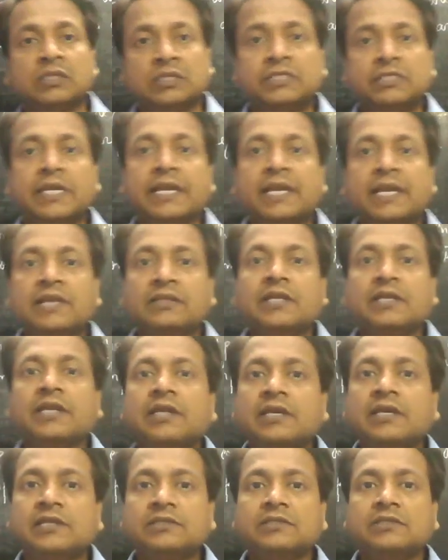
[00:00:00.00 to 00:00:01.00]
Second thing
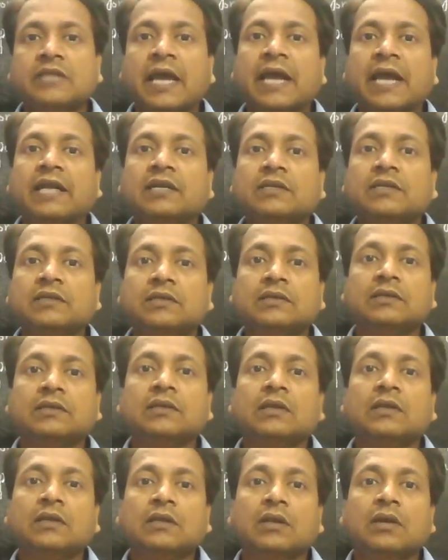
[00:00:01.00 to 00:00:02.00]
is that
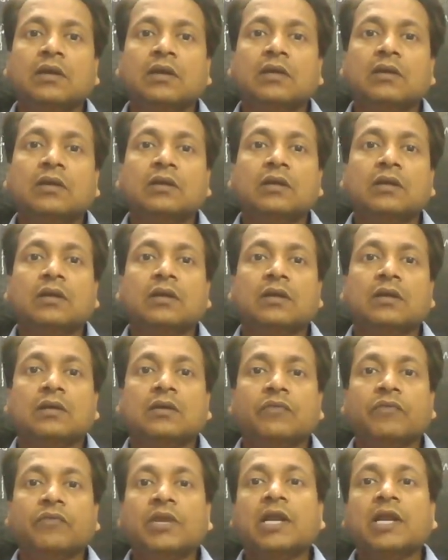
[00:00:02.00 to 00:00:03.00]
when